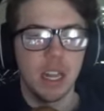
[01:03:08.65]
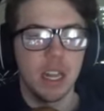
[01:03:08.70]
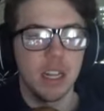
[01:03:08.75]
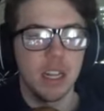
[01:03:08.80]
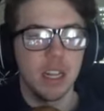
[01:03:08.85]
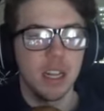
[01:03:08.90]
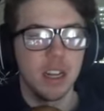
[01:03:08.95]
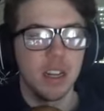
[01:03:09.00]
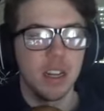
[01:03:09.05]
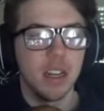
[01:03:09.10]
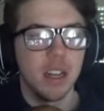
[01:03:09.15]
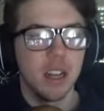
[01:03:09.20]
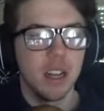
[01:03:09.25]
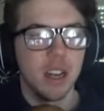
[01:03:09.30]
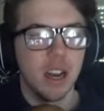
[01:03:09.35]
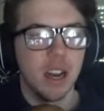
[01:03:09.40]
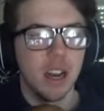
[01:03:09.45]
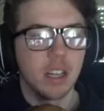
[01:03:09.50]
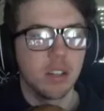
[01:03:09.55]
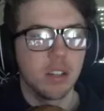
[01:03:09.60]
And then
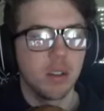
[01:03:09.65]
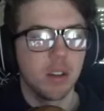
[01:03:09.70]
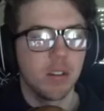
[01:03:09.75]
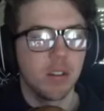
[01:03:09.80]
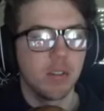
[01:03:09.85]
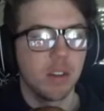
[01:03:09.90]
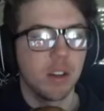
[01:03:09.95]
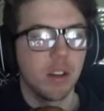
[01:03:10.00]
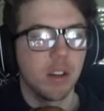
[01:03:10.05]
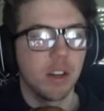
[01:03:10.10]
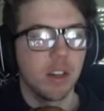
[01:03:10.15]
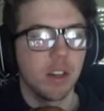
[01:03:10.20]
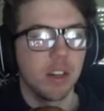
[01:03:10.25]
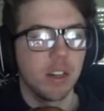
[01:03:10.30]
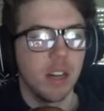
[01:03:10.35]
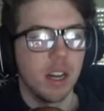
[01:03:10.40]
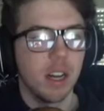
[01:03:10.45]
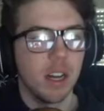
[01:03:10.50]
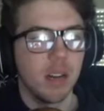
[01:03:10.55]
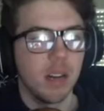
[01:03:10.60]
I sort of got
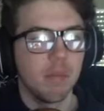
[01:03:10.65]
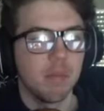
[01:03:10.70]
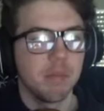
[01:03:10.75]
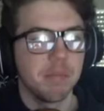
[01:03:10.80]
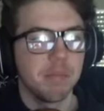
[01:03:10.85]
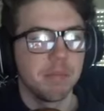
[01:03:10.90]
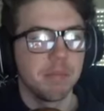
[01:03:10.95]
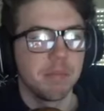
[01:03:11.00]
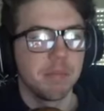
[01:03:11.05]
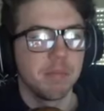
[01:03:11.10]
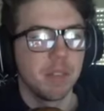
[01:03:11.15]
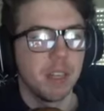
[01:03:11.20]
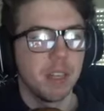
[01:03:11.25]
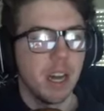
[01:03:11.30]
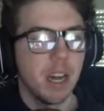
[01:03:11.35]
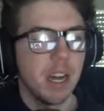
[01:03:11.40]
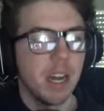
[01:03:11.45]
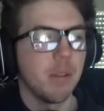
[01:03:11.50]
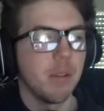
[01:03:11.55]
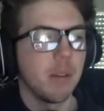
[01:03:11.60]
I
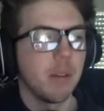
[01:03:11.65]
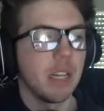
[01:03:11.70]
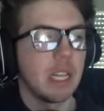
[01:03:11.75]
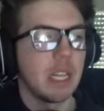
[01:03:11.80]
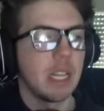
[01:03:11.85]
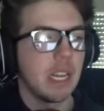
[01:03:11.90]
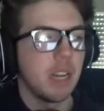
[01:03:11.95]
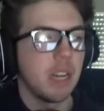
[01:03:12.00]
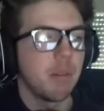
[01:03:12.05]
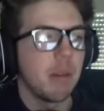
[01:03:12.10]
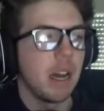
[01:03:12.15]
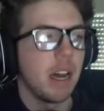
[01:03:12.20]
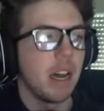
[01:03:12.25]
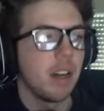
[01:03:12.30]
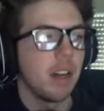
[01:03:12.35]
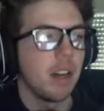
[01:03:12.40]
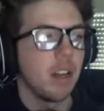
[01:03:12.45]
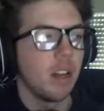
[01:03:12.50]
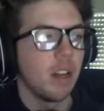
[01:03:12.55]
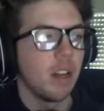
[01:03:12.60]
didn't really think
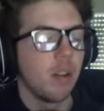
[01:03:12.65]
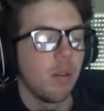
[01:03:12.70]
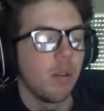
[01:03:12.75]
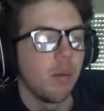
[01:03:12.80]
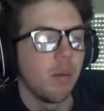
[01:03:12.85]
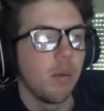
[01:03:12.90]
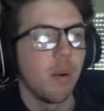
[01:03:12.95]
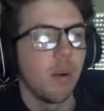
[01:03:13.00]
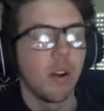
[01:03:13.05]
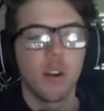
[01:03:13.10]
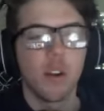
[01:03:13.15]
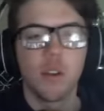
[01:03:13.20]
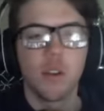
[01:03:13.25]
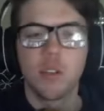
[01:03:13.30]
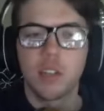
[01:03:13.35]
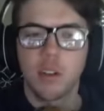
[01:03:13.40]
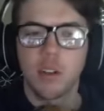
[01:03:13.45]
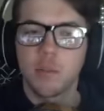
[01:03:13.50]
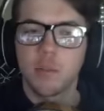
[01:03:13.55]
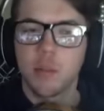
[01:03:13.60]
about what
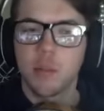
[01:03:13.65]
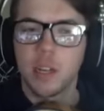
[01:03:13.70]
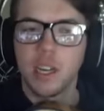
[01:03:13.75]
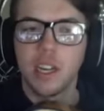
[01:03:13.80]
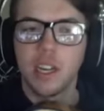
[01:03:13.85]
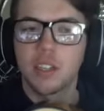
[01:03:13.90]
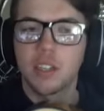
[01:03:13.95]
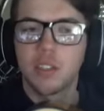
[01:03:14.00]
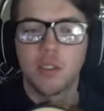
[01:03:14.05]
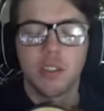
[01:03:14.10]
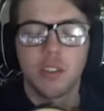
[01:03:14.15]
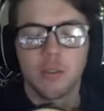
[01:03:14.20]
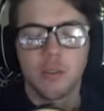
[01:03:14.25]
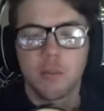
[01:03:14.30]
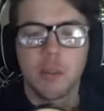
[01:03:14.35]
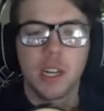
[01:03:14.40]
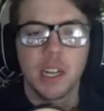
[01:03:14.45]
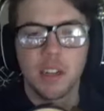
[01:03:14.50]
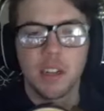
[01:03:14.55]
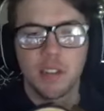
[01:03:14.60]
notes I was playing. I just sort of
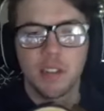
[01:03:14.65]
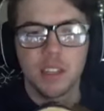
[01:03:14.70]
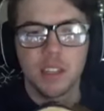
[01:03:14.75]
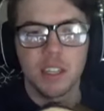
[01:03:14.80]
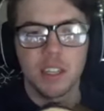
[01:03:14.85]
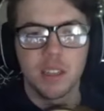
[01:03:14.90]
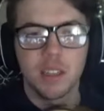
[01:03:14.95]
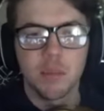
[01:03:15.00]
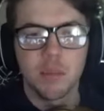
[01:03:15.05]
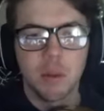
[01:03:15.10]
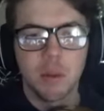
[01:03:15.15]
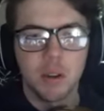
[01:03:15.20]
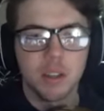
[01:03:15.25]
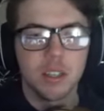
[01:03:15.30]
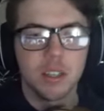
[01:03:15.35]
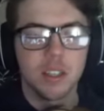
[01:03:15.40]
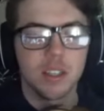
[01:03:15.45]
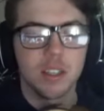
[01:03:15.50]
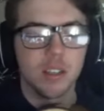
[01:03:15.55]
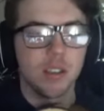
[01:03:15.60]
played obviously the
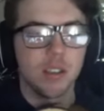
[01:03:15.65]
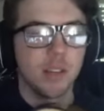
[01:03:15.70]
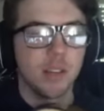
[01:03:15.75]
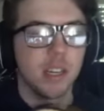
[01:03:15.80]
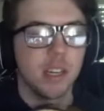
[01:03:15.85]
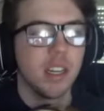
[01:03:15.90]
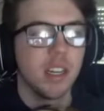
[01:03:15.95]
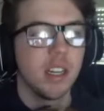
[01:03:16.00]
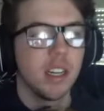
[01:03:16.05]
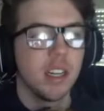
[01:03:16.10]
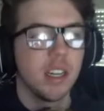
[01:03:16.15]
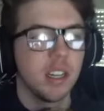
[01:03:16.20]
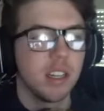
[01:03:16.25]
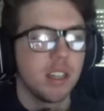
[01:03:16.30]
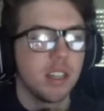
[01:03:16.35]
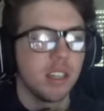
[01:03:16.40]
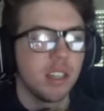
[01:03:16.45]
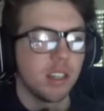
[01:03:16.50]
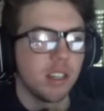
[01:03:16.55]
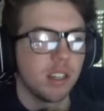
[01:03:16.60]
boxes over
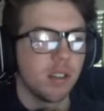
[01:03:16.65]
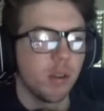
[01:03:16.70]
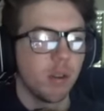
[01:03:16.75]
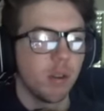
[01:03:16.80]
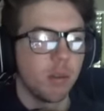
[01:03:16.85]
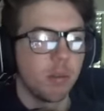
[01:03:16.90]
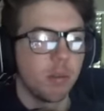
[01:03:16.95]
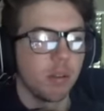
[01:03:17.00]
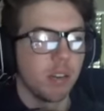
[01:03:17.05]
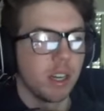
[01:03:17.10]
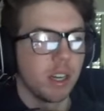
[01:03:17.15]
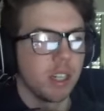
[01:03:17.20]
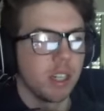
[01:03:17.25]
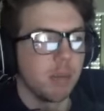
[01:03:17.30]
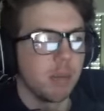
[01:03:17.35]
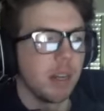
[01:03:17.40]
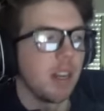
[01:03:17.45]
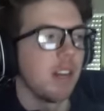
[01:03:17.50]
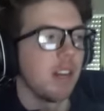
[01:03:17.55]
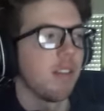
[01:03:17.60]
the chord progression,
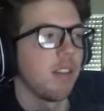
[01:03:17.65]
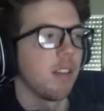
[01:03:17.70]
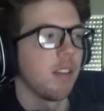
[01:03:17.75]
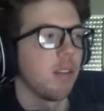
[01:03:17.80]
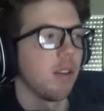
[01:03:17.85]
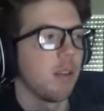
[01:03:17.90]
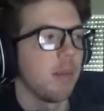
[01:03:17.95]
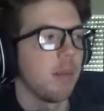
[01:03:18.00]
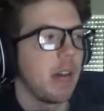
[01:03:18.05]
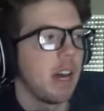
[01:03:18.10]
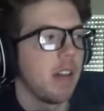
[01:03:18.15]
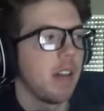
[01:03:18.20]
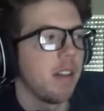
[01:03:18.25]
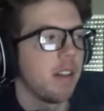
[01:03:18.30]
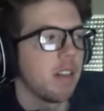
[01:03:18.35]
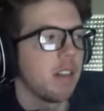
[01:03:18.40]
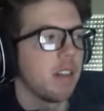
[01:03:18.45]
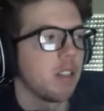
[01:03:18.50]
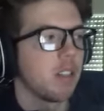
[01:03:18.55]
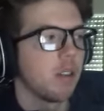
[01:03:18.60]
but I never thought about
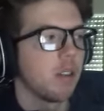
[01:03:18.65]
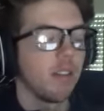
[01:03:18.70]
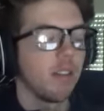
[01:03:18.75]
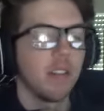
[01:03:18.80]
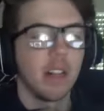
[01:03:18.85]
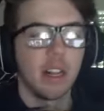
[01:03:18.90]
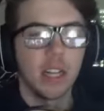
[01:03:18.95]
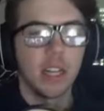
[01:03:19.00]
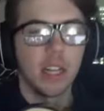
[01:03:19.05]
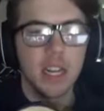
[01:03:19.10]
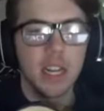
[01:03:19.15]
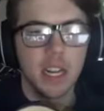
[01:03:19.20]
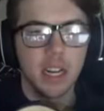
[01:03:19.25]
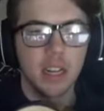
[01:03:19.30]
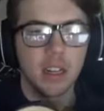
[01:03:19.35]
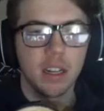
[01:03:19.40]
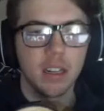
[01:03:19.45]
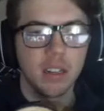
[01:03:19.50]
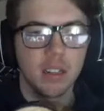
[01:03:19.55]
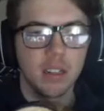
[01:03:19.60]
sort of the
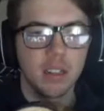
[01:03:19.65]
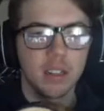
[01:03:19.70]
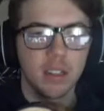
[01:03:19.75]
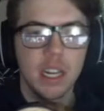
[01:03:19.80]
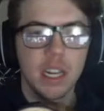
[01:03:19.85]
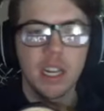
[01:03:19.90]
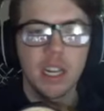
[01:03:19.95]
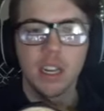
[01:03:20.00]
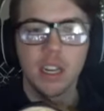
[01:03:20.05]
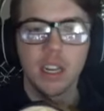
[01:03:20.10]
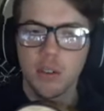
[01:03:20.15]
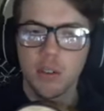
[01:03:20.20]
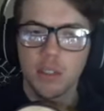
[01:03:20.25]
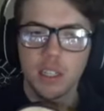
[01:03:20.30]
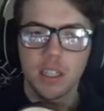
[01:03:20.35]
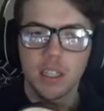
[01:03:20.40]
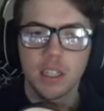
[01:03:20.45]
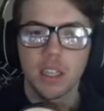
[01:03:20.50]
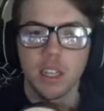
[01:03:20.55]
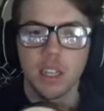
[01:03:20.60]
leading notes
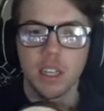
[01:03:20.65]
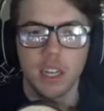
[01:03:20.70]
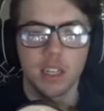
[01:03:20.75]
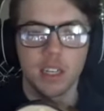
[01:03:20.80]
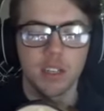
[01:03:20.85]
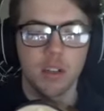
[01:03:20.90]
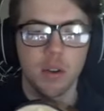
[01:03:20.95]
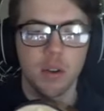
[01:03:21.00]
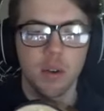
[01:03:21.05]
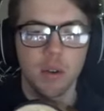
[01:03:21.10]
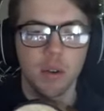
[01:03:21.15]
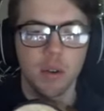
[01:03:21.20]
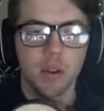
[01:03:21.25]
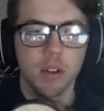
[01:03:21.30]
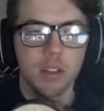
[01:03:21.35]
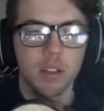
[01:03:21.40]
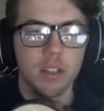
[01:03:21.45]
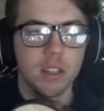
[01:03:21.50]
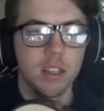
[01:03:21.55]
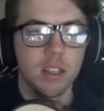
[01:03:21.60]
into the next
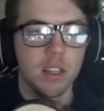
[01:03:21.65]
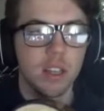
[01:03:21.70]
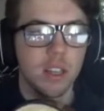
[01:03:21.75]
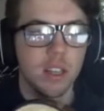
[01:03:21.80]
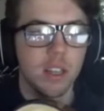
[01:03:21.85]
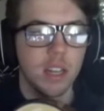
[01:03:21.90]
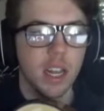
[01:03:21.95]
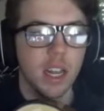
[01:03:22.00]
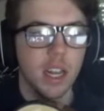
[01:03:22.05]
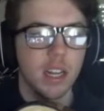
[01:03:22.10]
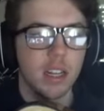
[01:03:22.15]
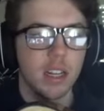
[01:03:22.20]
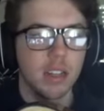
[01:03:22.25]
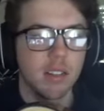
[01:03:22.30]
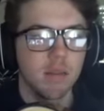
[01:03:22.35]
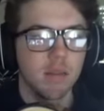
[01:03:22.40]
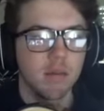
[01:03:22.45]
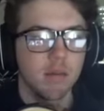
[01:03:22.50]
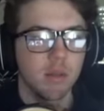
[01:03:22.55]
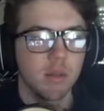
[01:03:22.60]
chords
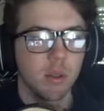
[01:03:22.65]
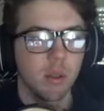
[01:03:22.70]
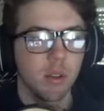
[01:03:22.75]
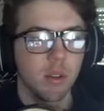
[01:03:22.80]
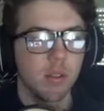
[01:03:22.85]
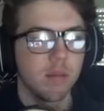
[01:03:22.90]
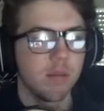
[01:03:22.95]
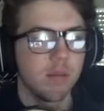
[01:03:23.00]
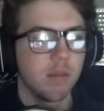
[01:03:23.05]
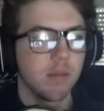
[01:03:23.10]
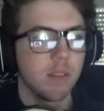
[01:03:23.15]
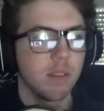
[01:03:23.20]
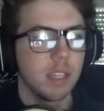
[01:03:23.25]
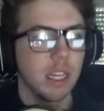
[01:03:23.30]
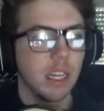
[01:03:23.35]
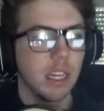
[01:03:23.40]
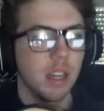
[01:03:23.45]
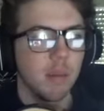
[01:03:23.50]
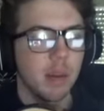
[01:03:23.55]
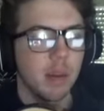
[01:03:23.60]
and sort of
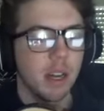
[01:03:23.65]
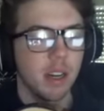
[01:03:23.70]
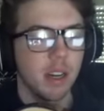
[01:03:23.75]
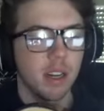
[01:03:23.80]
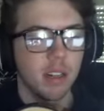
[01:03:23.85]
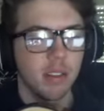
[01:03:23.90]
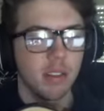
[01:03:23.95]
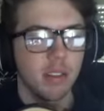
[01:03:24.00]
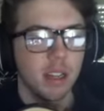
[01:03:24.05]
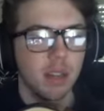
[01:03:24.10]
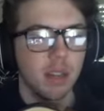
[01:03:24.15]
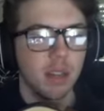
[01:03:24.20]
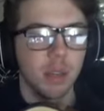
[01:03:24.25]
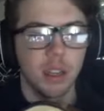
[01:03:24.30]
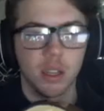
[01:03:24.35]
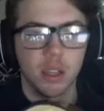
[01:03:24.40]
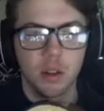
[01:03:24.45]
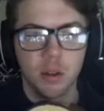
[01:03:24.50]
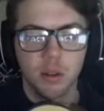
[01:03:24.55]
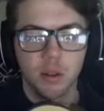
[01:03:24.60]
thinking about it with
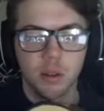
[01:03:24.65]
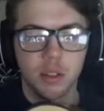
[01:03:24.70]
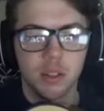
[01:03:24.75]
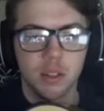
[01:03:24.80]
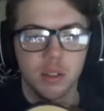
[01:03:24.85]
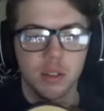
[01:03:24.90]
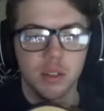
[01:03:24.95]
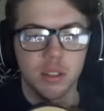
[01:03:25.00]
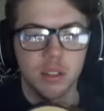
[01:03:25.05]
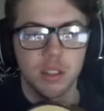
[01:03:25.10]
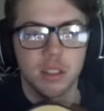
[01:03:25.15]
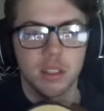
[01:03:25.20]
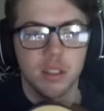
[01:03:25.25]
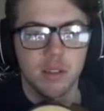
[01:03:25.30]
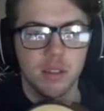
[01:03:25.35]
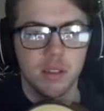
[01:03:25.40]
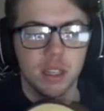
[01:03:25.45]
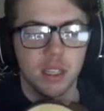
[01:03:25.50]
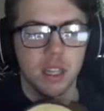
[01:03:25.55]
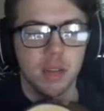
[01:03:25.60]
the chord tones and
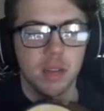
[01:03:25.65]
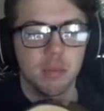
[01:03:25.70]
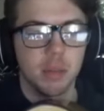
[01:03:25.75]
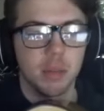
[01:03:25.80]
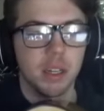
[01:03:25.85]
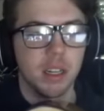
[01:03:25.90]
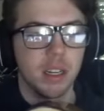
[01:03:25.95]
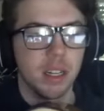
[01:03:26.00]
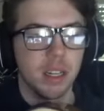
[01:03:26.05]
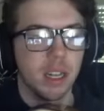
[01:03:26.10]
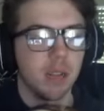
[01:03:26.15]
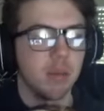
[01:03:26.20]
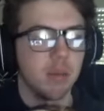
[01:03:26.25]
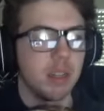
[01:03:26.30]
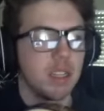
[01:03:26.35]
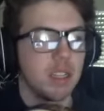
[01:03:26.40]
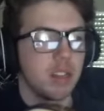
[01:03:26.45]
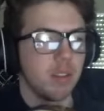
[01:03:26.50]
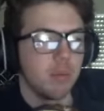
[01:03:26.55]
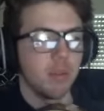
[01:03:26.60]
stuff like that. But yeah, it
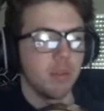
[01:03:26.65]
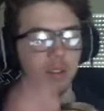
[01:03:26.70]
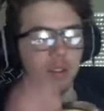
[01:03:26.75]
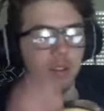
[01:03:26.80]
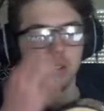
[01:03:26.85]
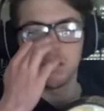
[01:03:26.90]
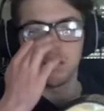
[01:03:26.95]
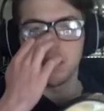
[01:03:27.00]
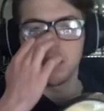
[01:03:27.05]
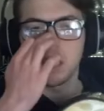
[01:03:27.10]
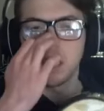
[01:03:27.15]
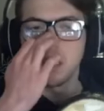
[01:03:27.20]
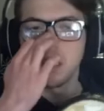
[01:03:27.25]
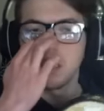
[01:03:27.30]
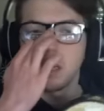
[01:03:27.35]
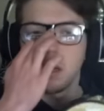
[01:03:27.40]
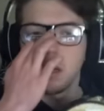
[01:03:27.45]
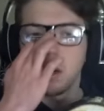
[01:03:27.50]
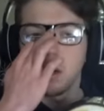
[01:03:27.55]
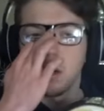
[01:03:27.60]
makes a lot more sense
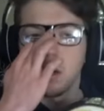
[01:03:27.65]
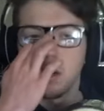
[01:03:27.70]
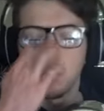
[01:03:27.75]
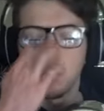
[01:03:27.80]
now.